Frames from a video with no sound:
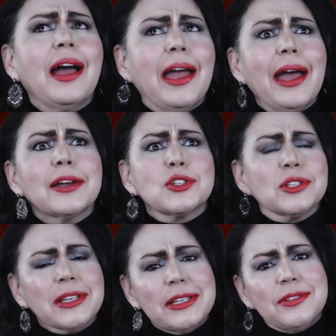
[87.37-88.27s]
I
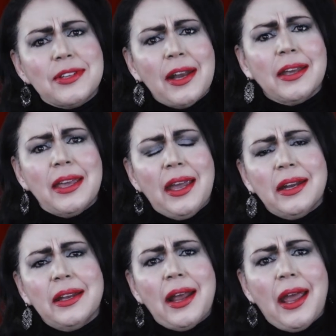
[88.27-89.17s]
actually
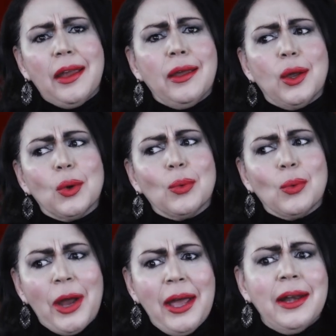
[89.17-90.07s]
dedicated a
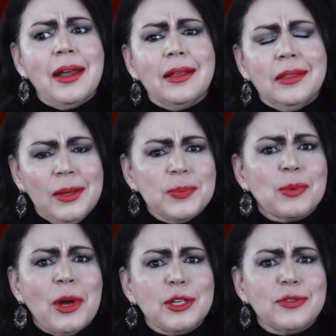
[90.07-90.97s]
red lip
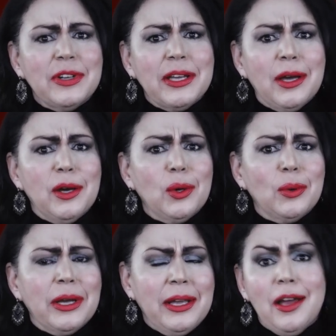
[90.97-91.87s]
swatch
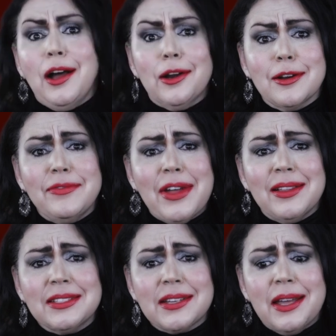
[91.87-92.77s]
video in honor of
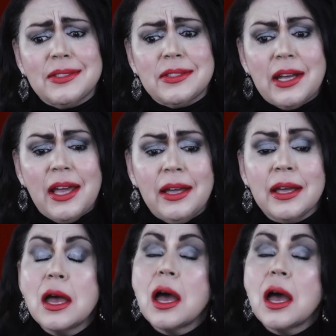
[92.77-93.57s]
Valentine's Day.